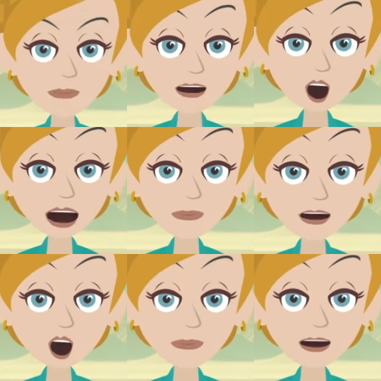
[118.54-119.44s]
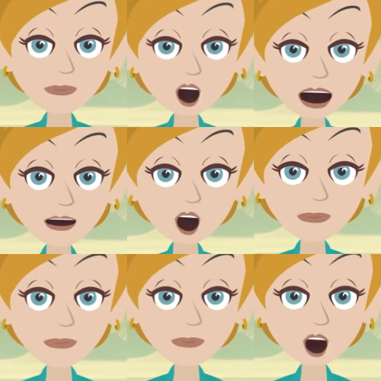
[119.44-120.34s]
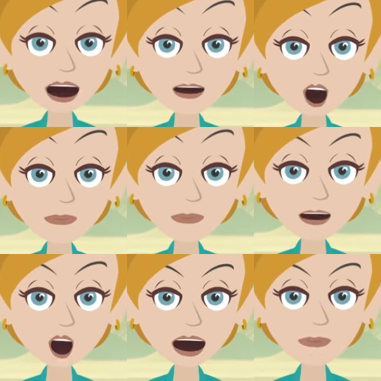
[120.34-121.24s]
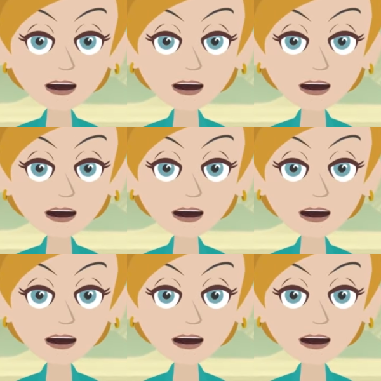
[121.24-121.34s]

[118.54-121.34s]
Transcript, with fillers: about dominant thought, we want you to